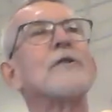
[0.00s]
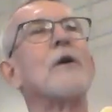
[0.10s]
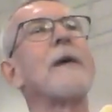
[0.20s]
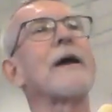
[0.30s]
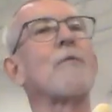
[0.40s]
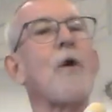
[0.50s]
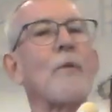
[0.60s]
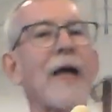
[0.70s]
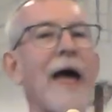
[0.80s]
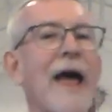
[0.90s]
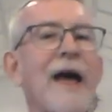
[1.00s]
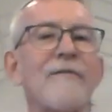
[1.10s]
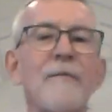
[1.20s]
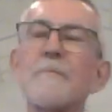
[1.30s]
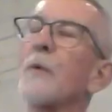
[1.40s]
No matter what we
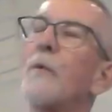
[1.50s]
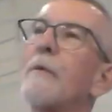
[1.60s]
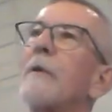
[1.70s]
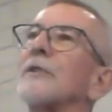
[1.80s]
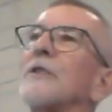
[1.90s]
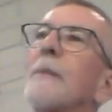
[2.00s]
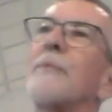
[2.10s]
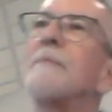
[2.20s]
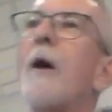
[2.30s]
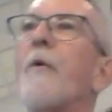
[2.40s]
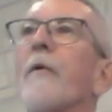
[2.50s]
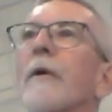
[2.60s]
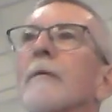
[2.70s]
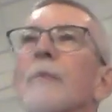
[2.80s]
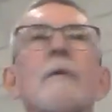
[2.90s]
have, we want something
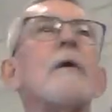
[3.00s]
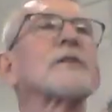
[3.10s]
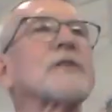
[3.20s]
more. We want